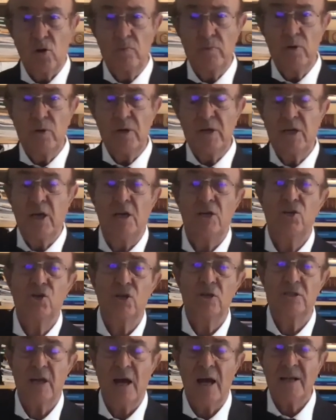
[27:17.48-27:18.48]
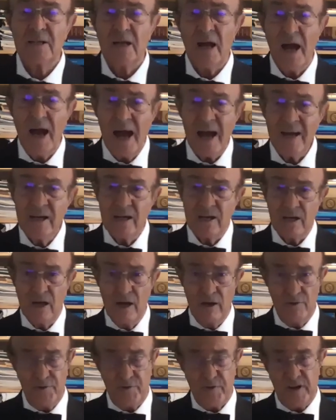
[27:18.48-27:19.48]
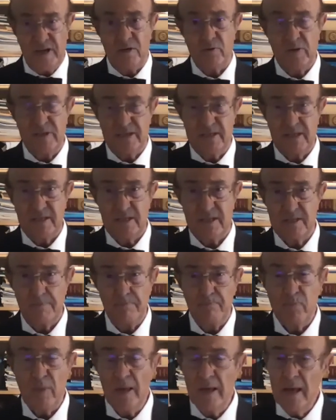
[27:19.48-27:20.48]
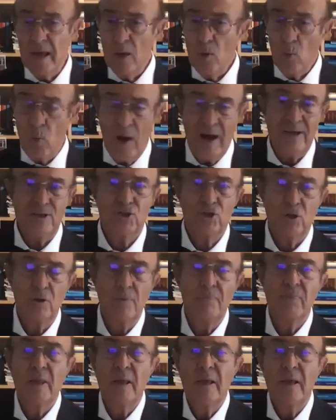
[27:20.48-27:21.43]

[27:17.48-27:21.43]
communications at higher frequencies. Why so?